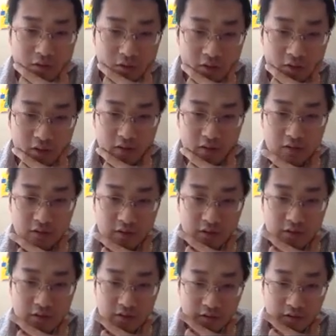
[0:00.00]
Okay,
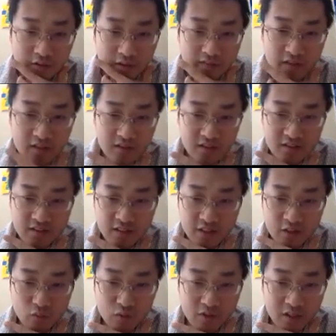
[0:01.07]
yeah, that's
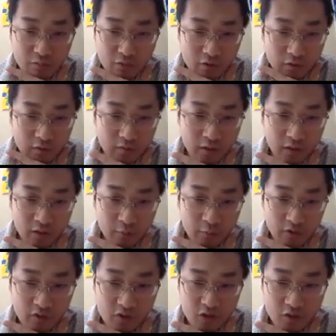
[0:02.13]
exactly what I'm going
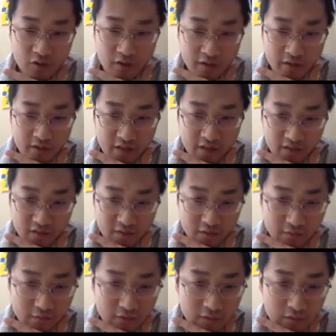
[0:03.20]
to show next.
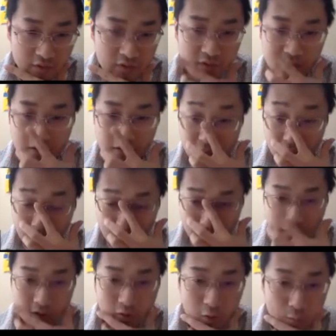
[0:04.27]

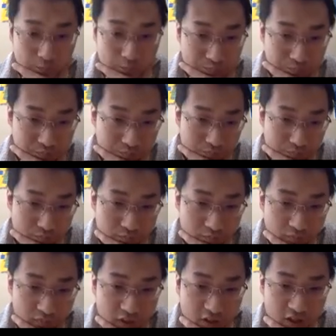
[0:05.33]
So
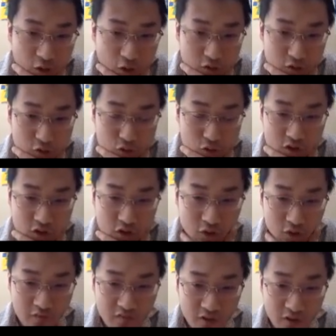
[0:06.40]
in order to
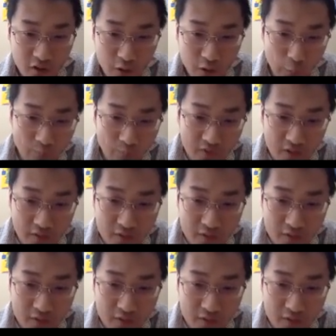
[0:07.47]
show the